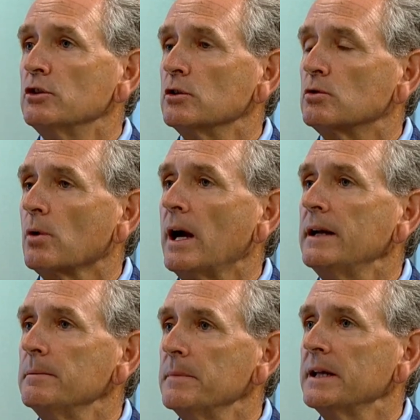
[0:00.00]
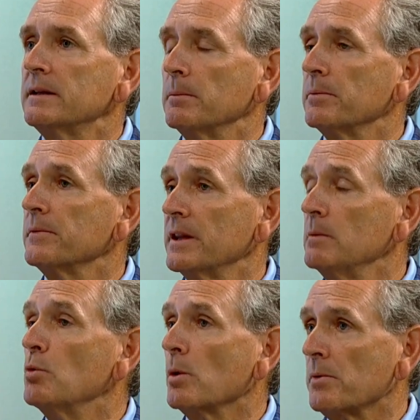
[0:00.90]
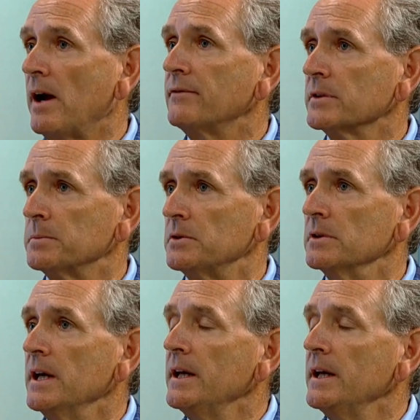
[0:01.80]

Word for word: to try to make the thing more profitable.